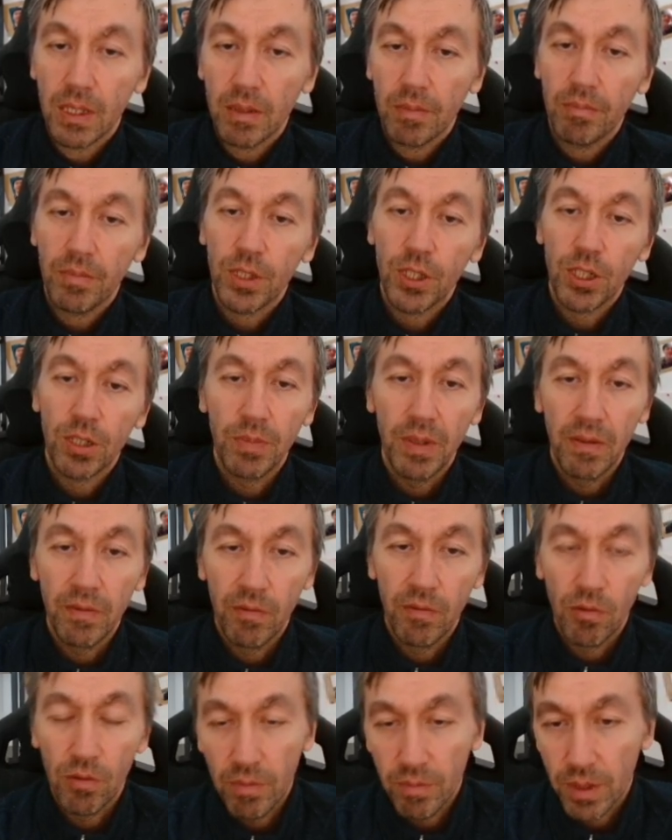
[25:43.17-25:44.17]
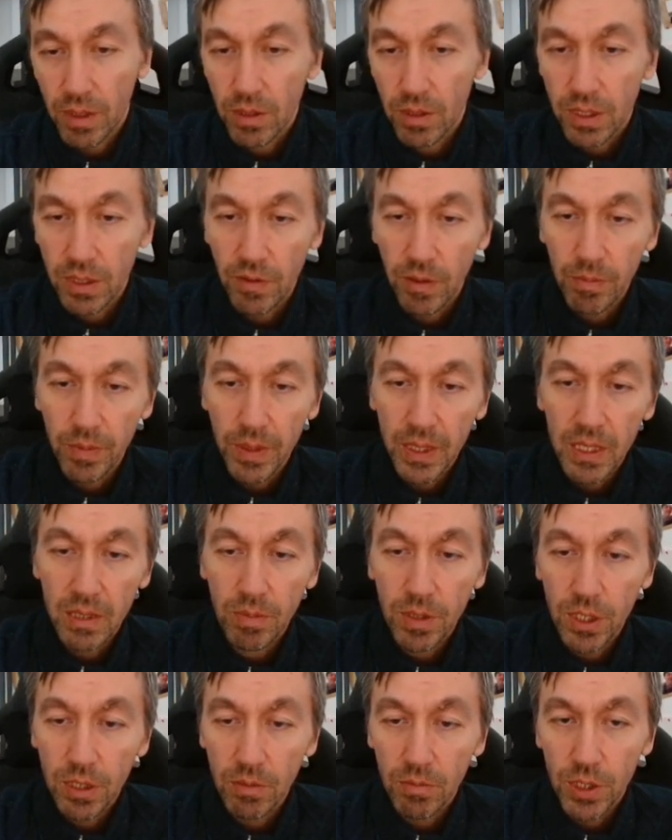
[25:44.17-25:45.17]
bishop e4, because if he plays
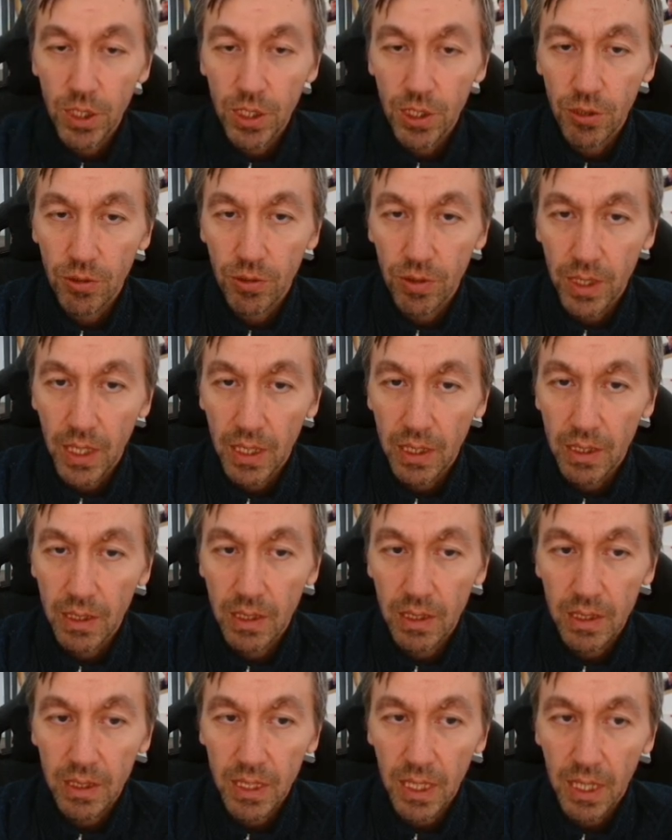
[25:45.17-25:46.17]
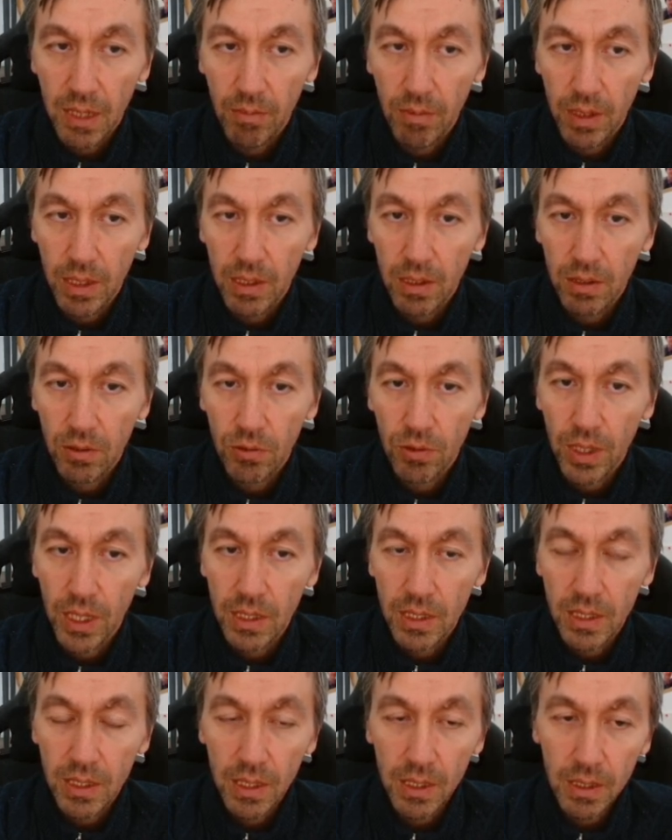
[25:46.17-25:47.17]
bishop g2 again, the same thing, rook
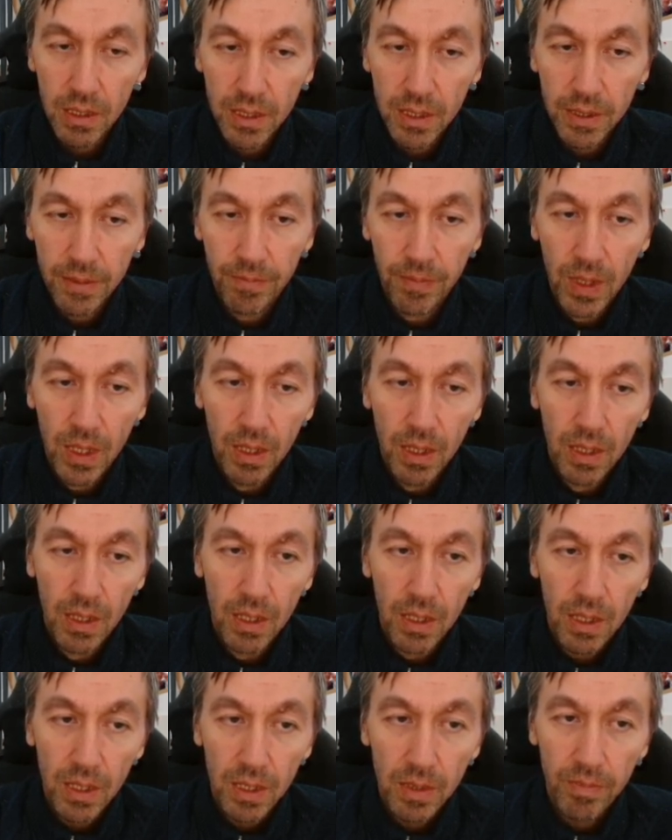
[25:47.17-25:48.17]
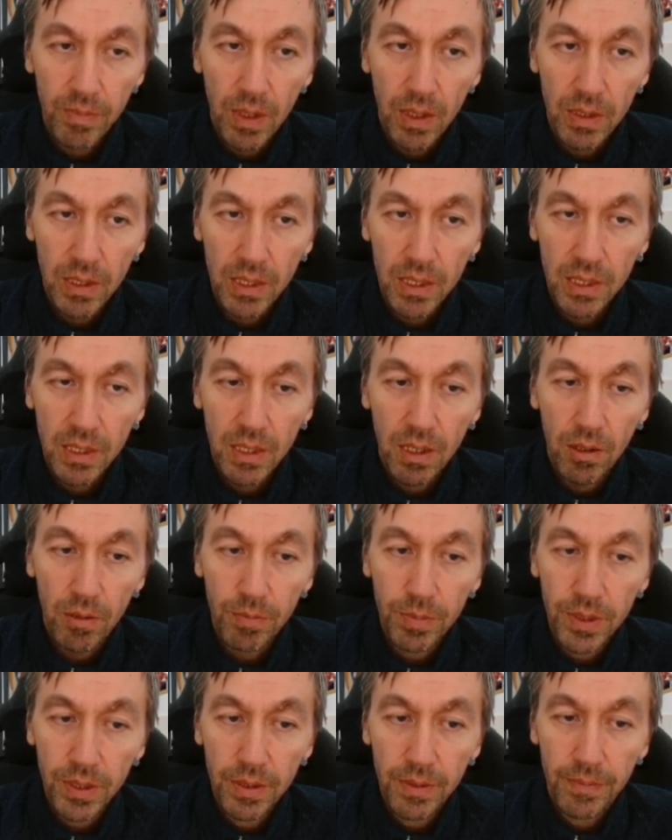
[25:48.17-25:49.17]
a6, the pawn is
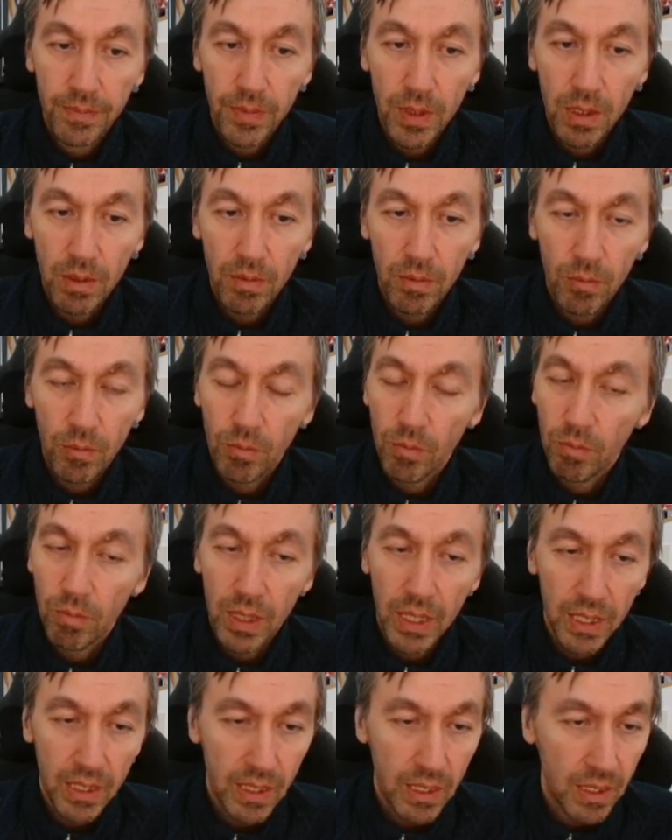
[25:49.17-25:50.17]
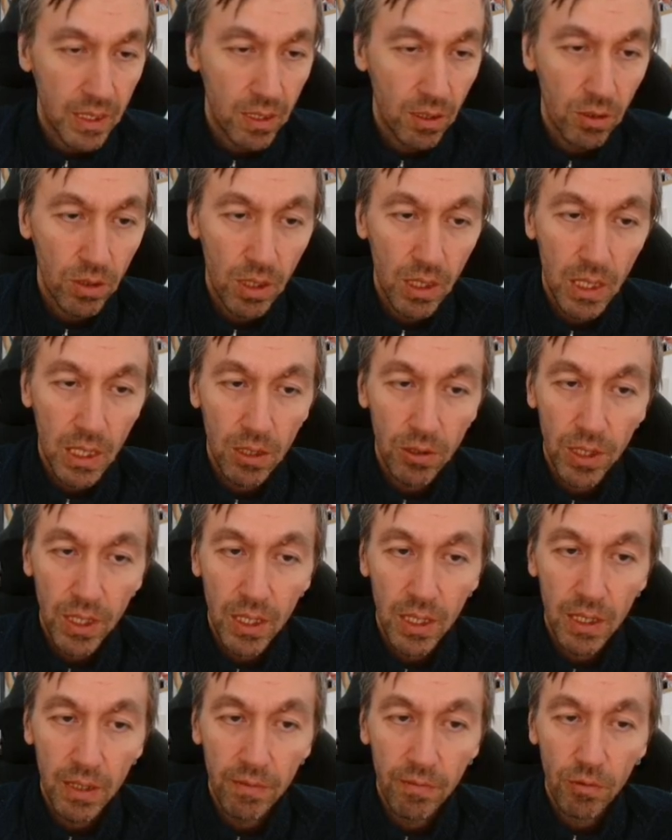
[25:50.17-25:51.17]
stopped, black does not allow
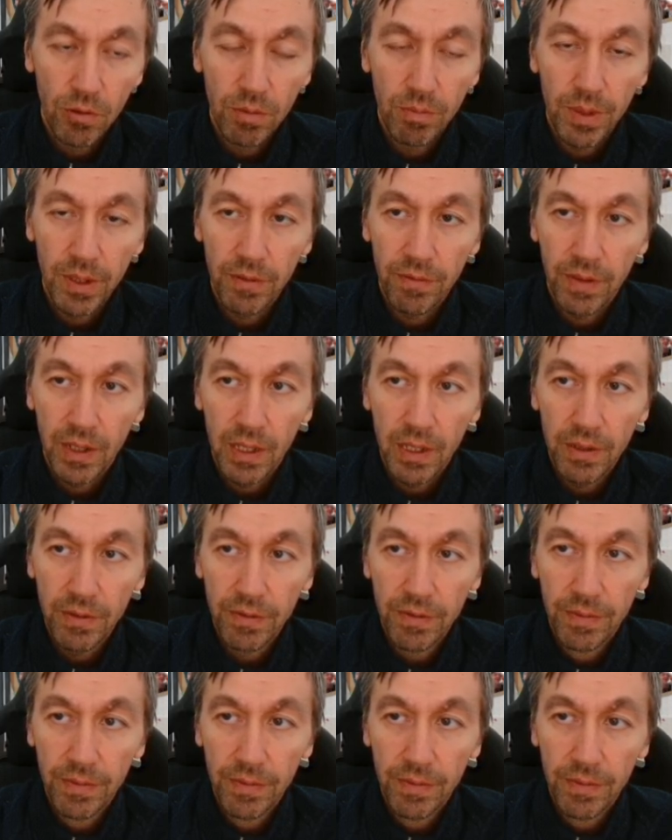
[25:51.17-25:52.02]
king a4, b5,